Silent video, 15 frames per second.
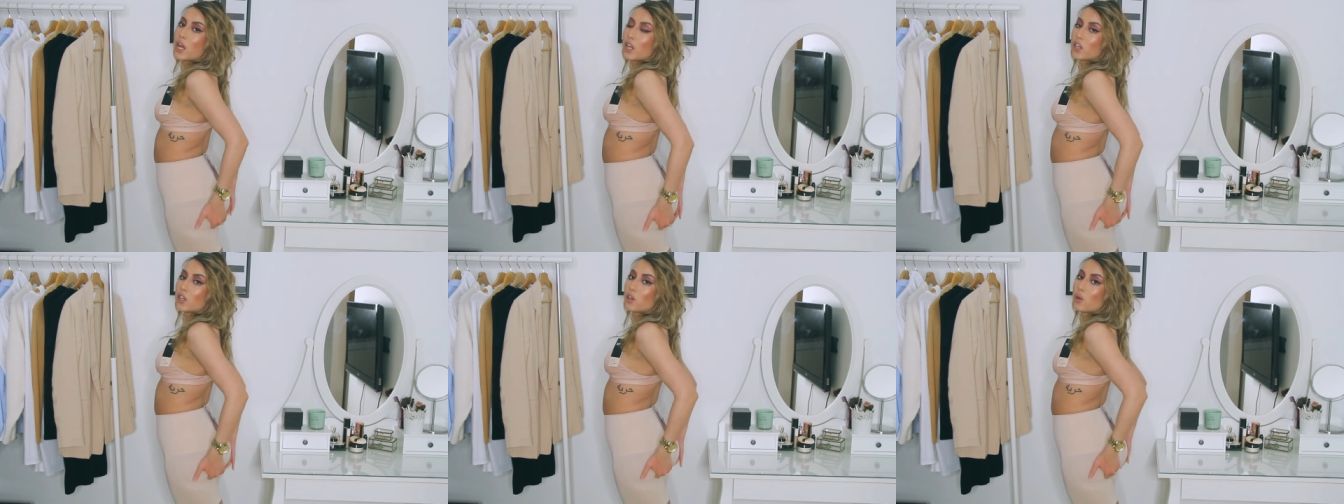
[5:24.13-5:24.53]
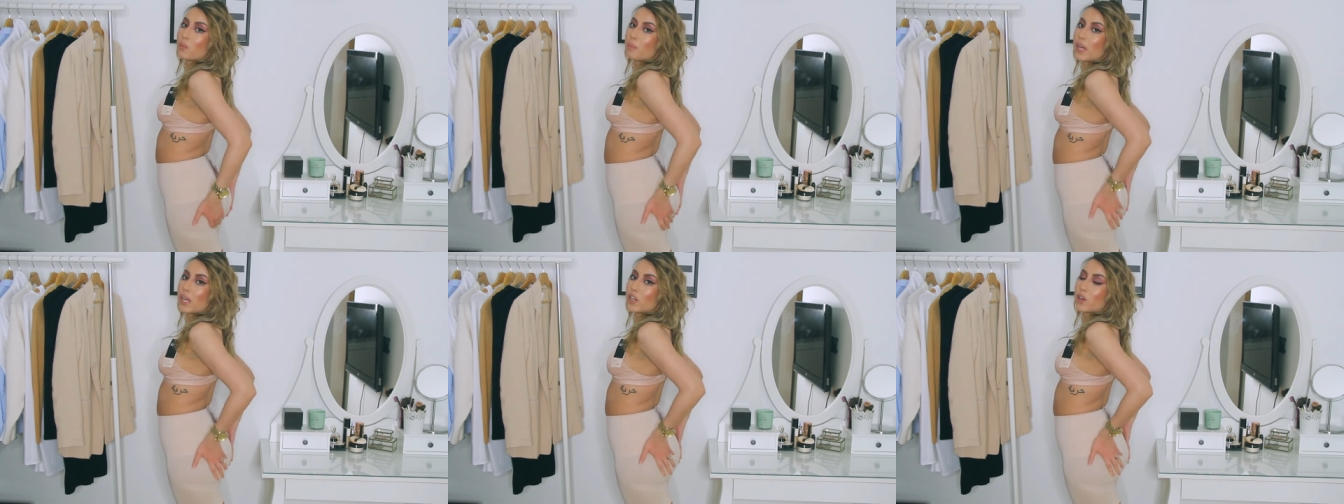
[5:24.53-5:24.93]
you know,
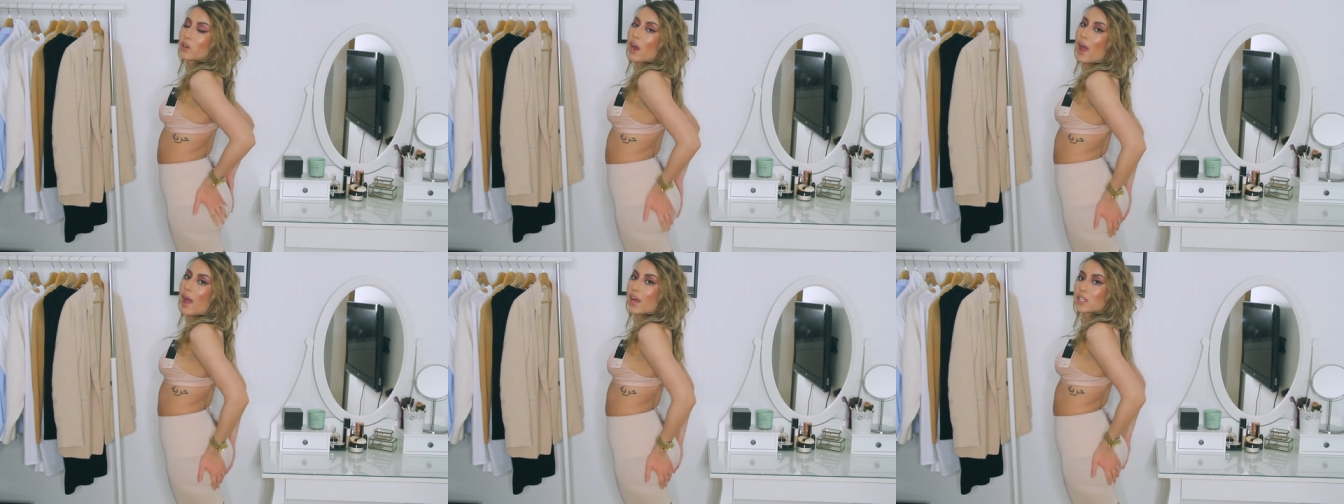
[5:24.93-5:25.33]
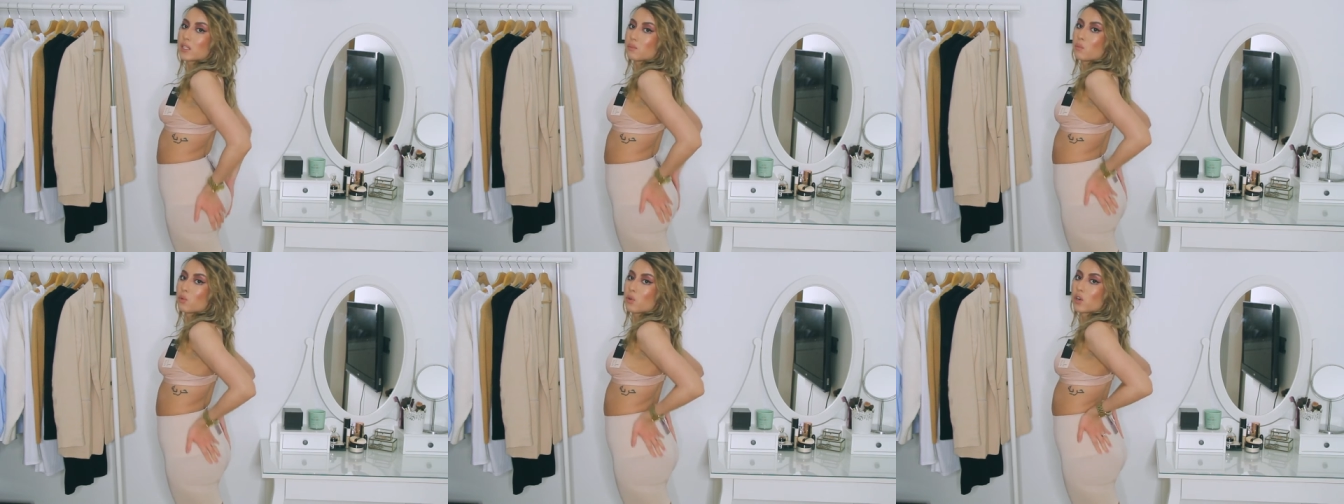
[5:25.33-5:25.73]
make your ass
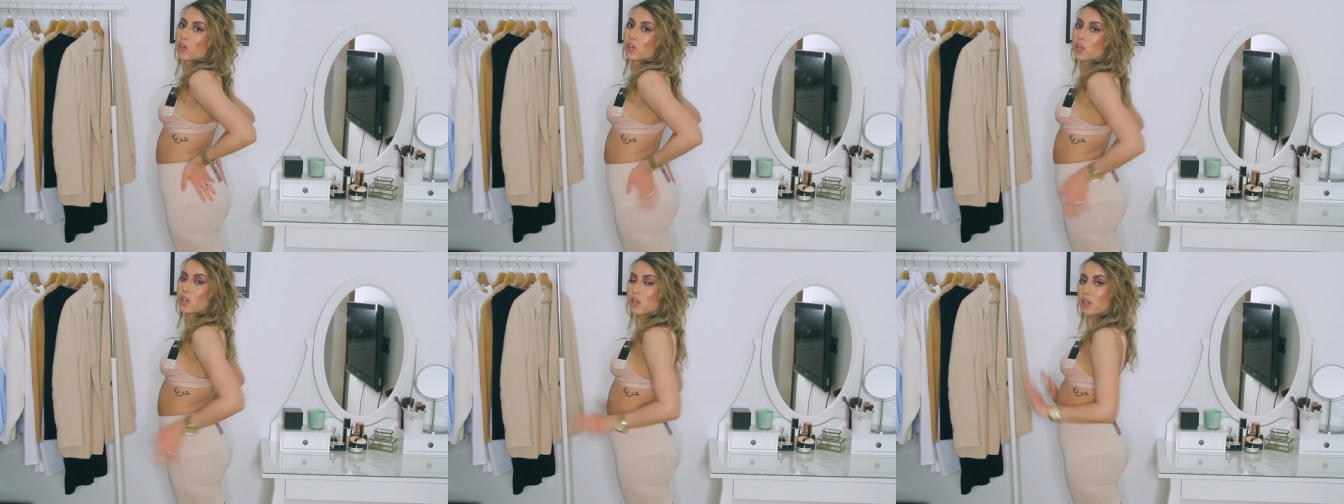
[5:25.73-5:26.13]
more